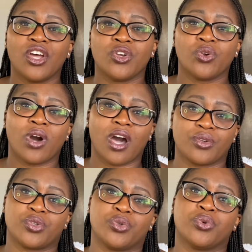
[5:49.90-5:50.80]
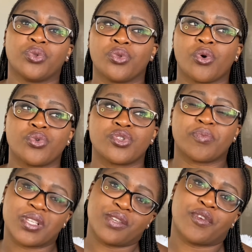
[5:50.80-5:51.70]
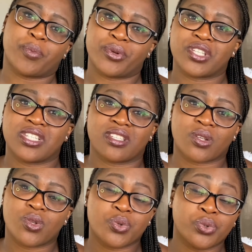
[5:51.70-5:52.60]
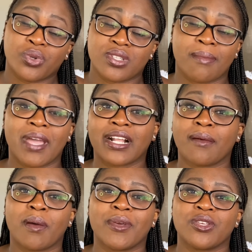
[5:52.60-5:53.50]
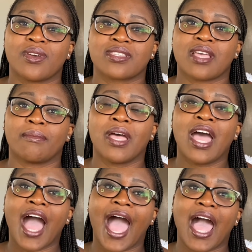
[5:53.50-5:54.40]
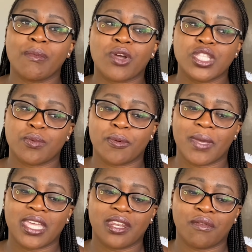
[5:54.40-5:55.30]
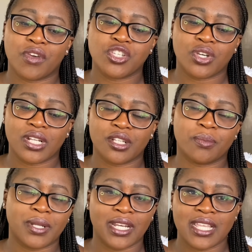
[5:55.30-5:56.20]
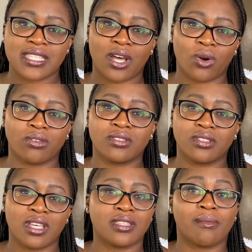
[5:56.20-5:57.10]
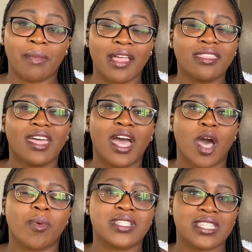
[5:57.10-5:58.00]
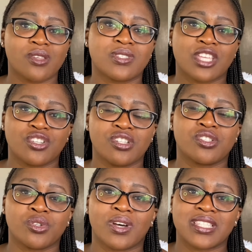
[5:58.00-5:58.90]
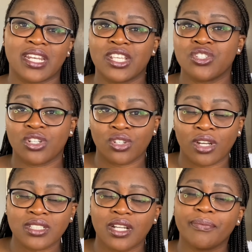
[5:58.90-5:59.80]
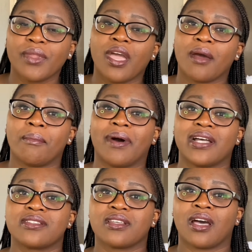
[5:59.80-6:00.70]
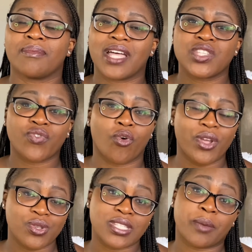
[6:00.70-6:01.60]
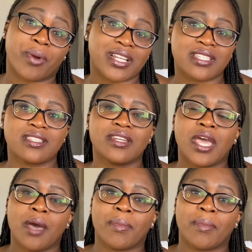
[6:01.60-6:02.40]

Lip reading: Know how to do those specific procedures, because who knows, it might come up in your exam. I am going to be making a video a little bit later on in the month about skills that you need to know as an intern doctor, but that's for when you start practicing.